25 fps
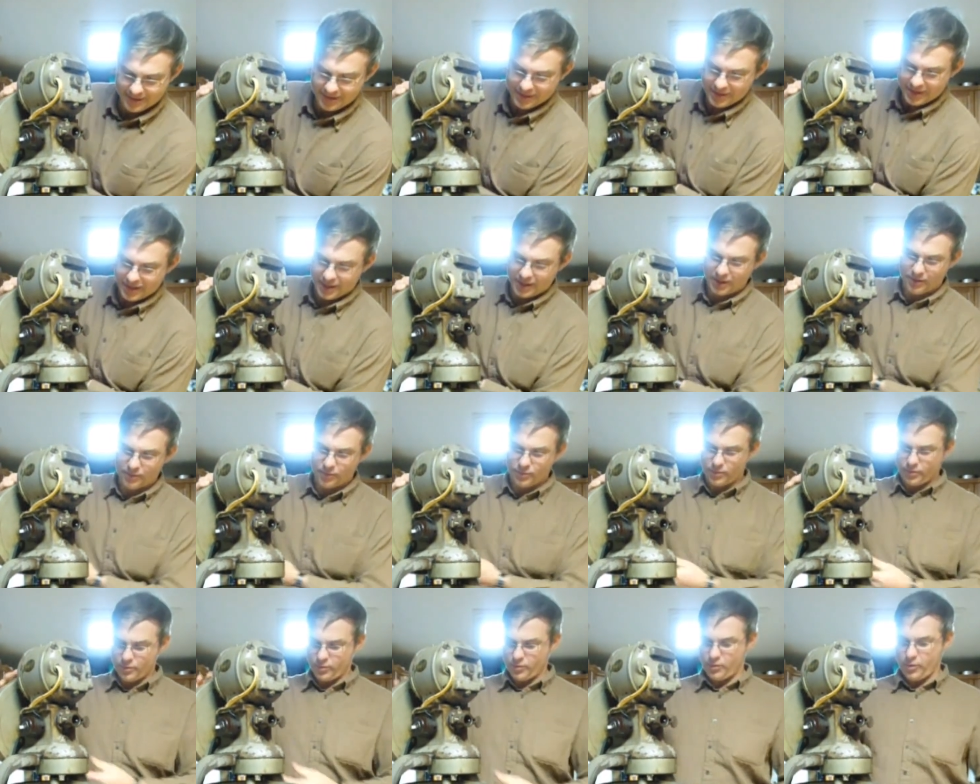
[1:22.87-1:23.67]
You
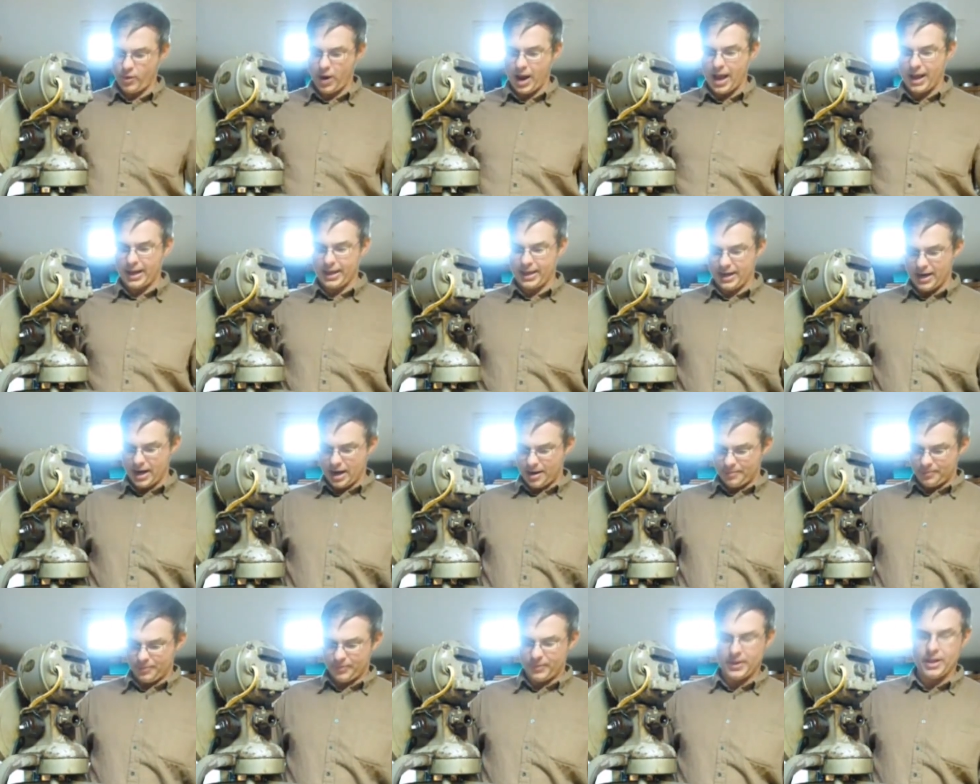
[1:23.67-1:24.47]
can rack it
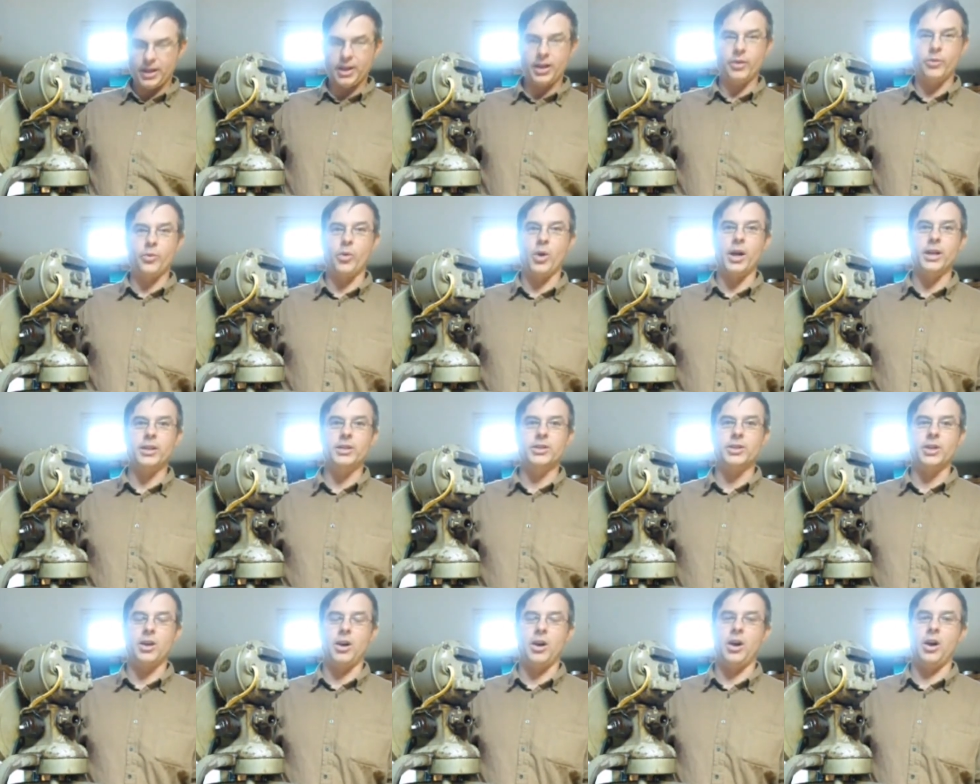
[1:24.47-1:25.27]
up. It
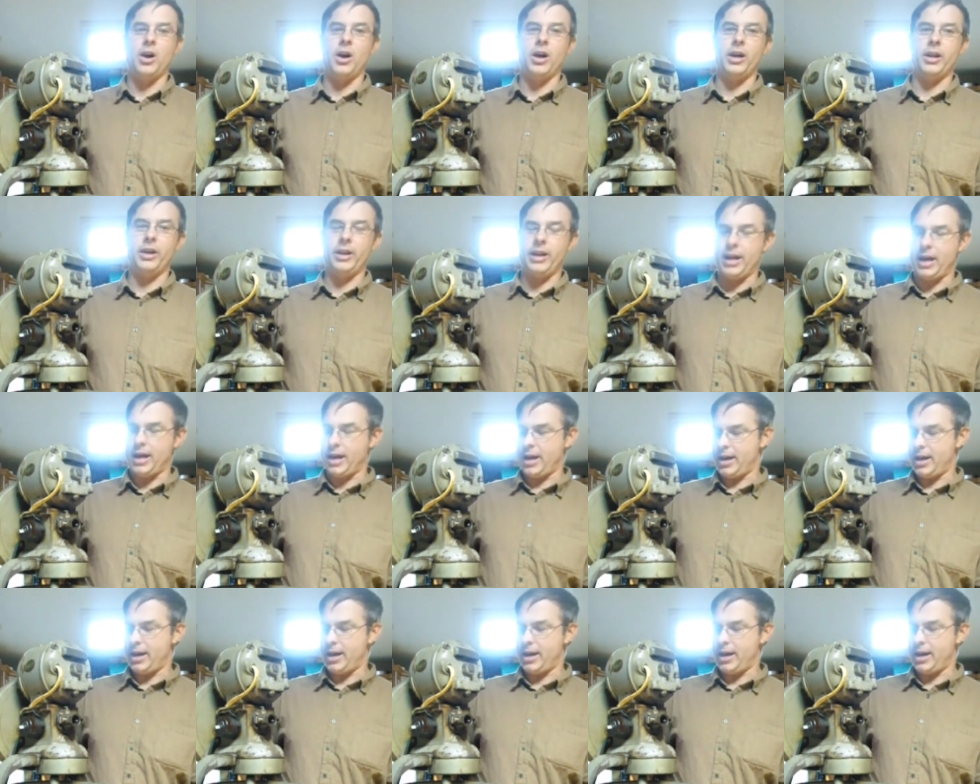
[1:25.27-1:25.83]
runs on